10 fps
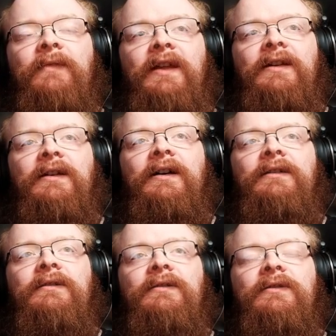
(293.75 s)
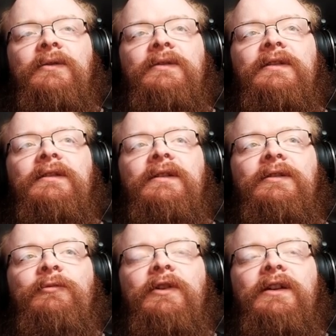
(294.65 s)
and cut. So it's a
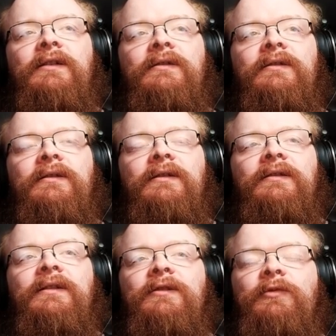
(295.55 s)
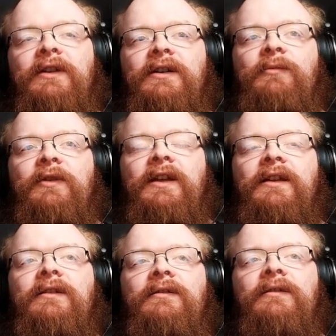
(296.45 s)
little bit
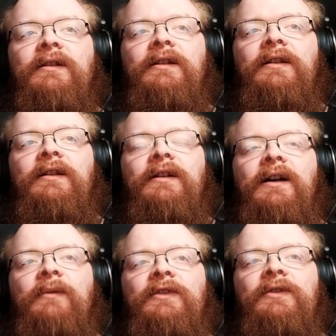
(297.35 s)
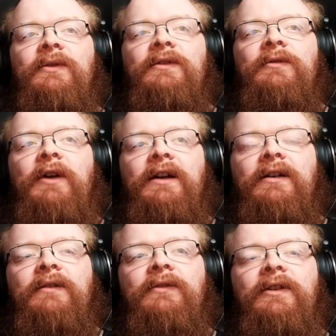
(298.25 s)
complicated. I'm just going to back
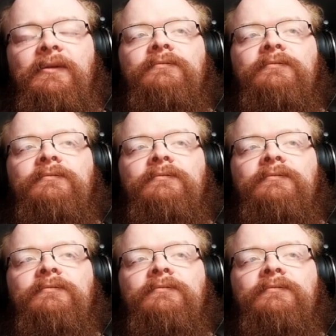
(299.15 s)
off here.